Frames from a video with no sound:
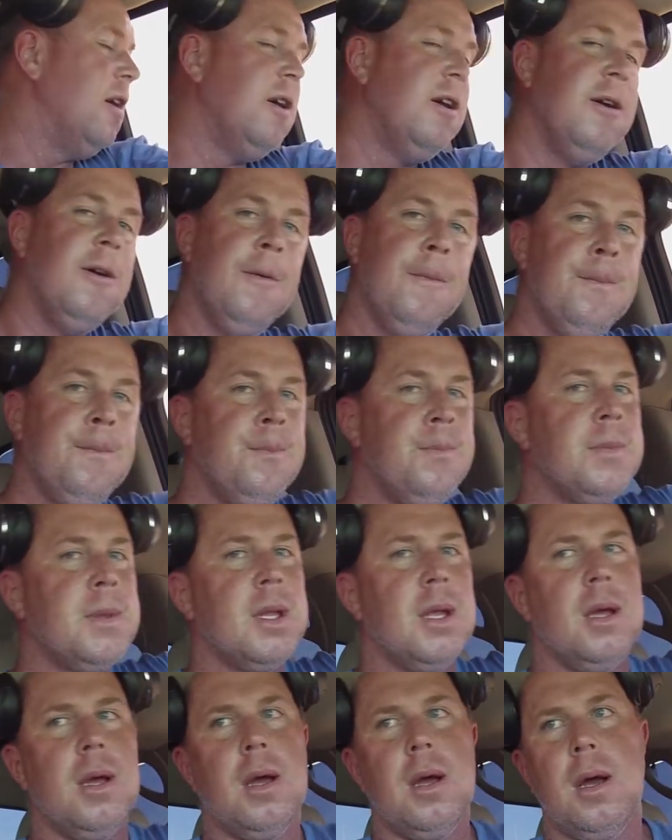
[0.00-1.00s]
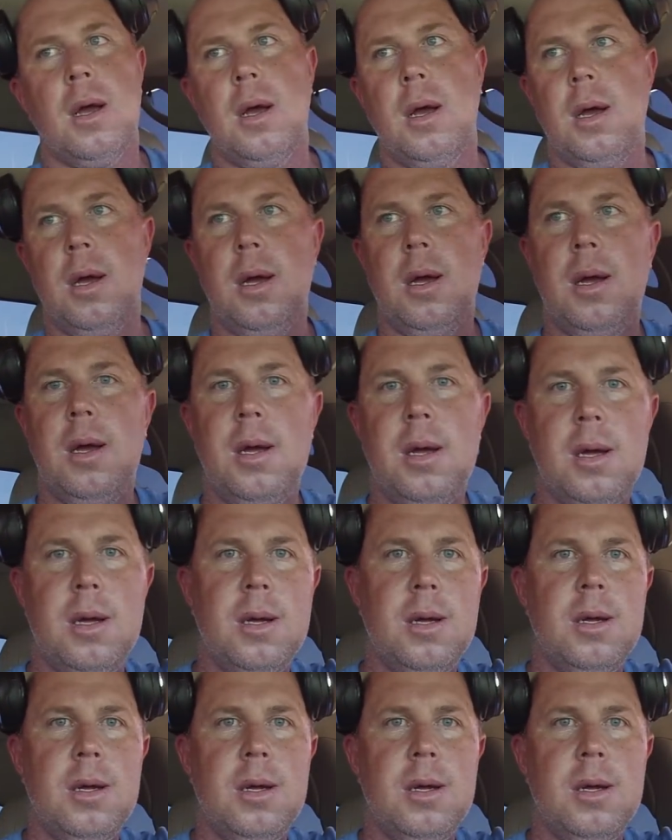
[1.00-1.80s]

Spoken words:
Nothing is said.